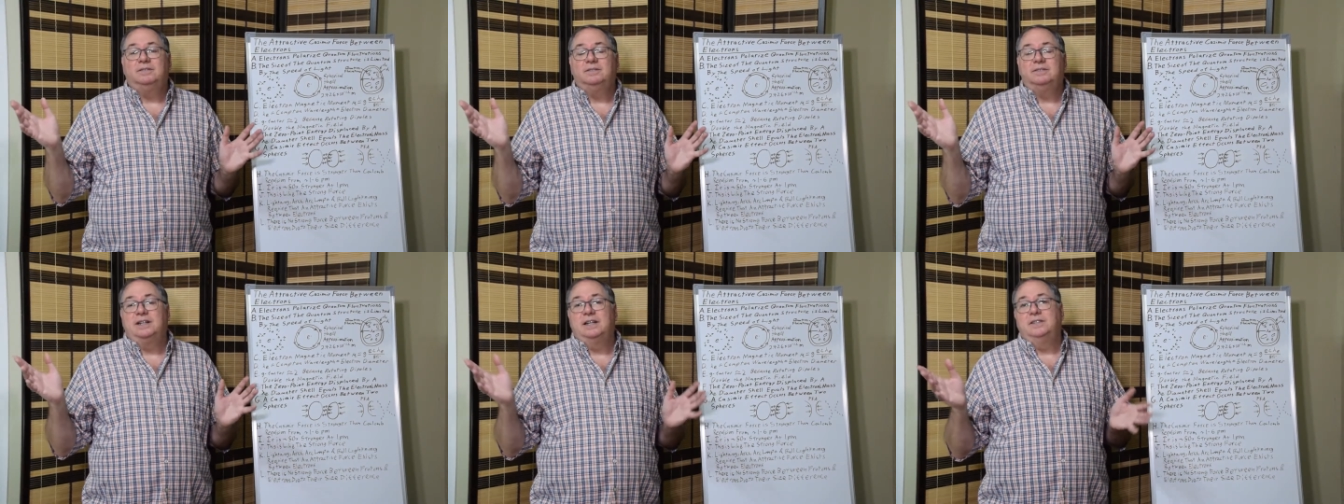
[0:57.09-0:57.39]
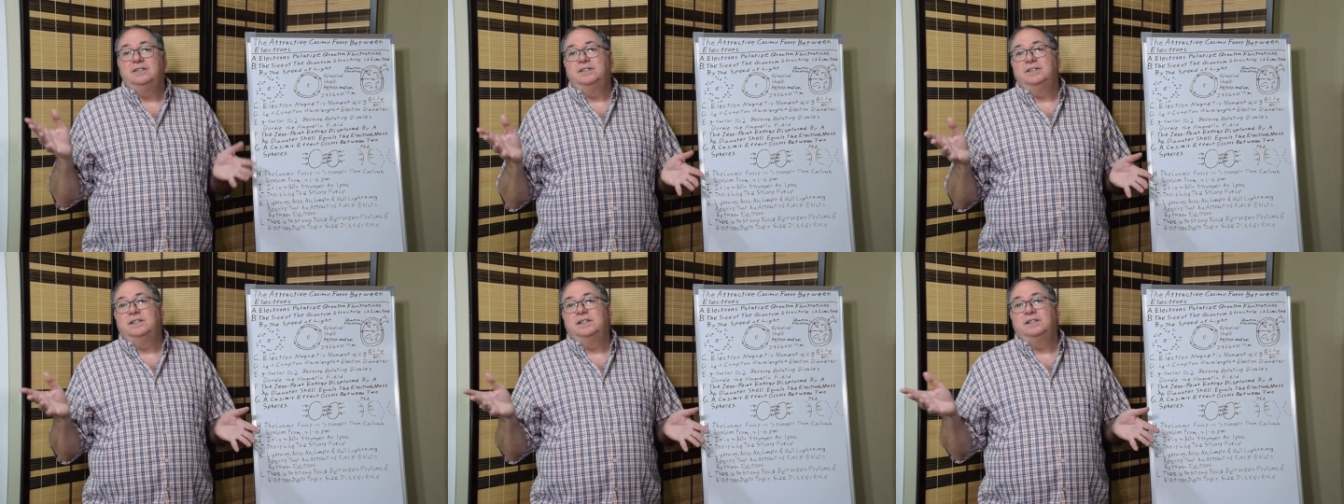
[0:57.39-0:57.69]
They
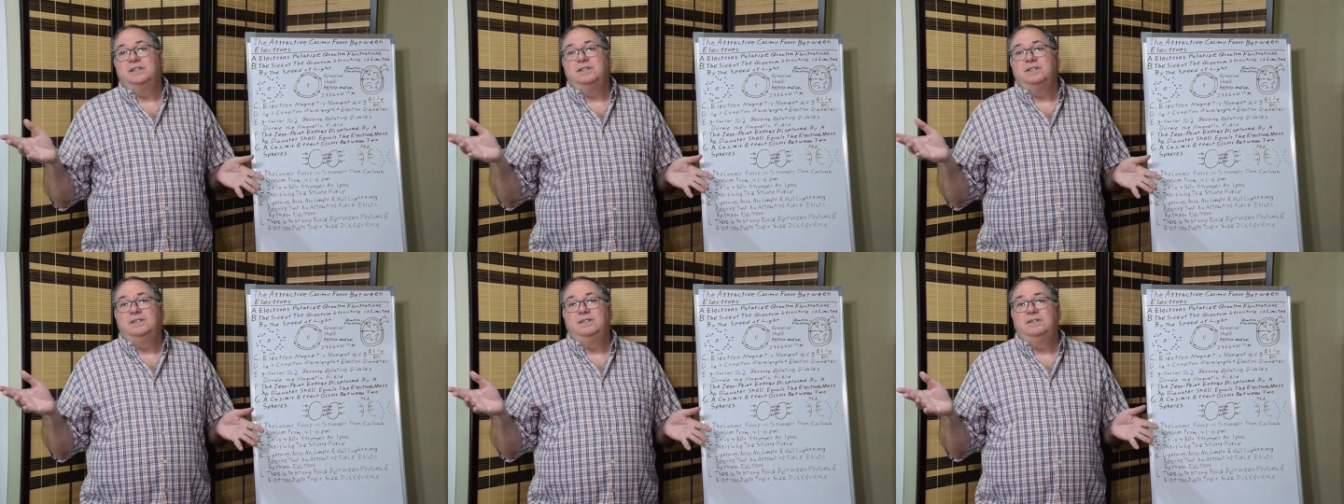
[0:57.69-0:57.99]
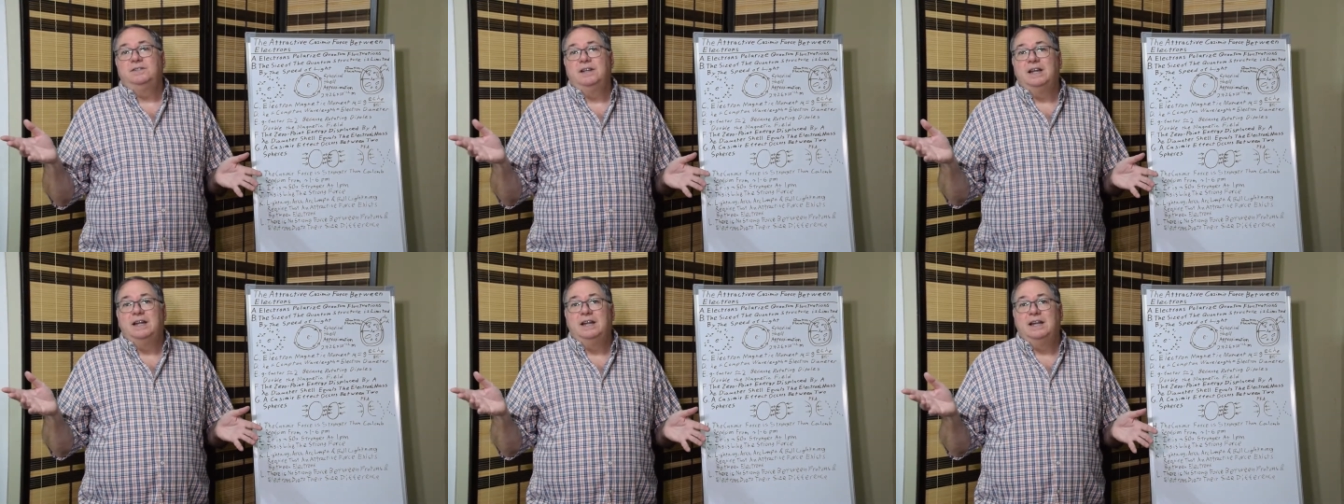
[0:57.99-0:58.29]
should just
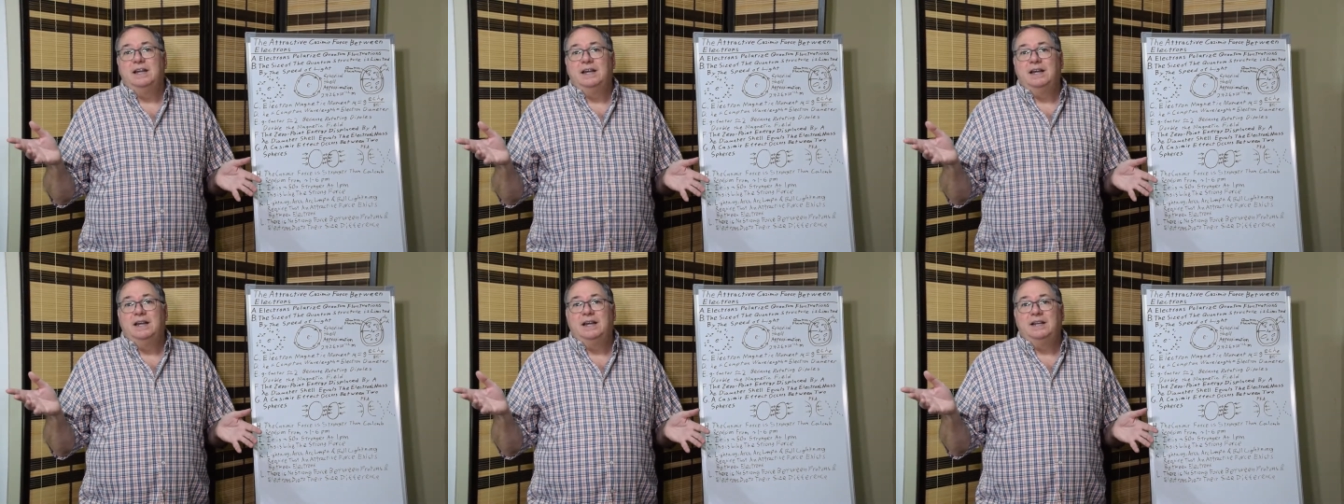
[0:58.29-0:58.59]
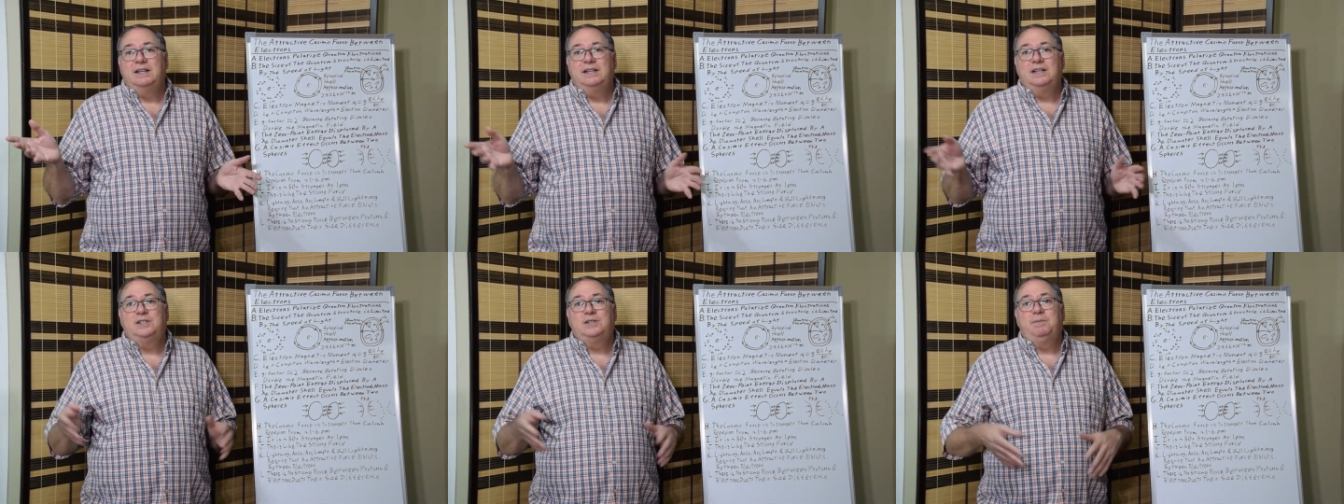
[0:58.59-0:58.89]

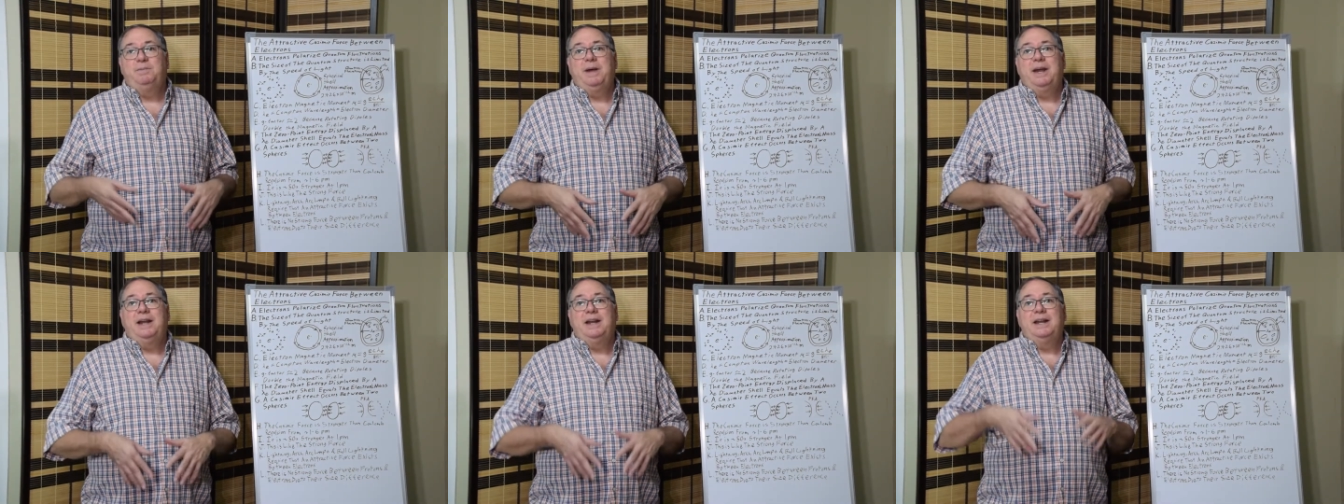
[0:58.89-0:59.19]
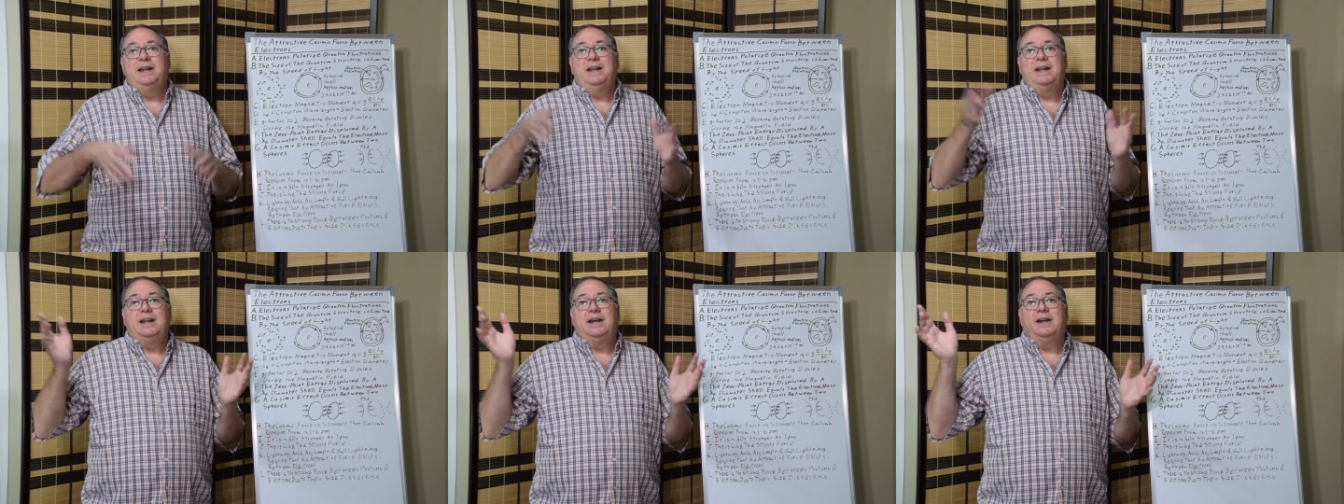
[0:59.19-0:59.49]
dissipate
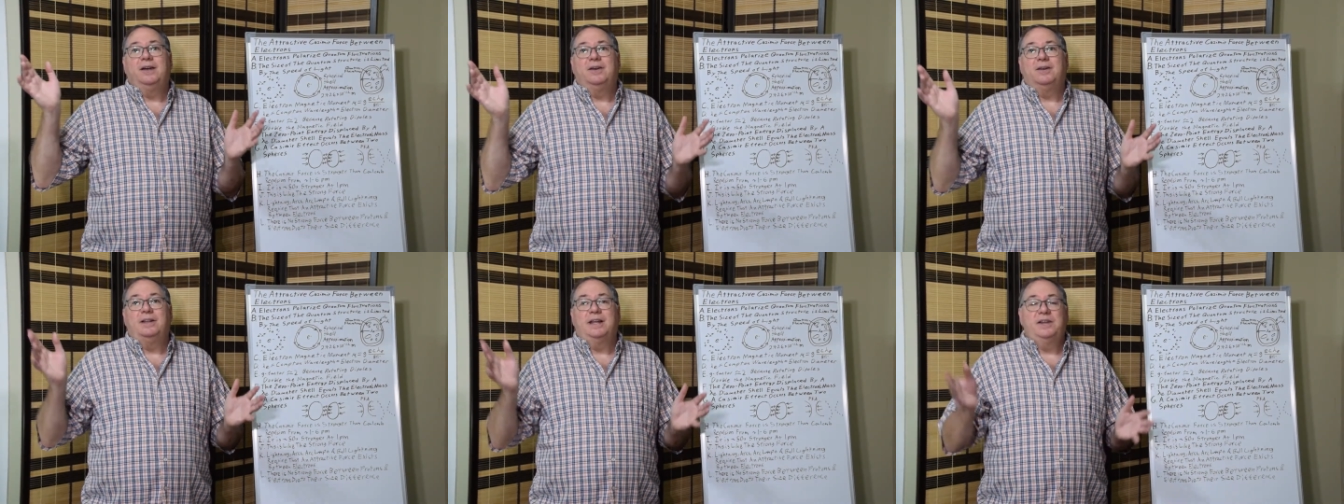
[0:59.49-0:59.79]
in the air.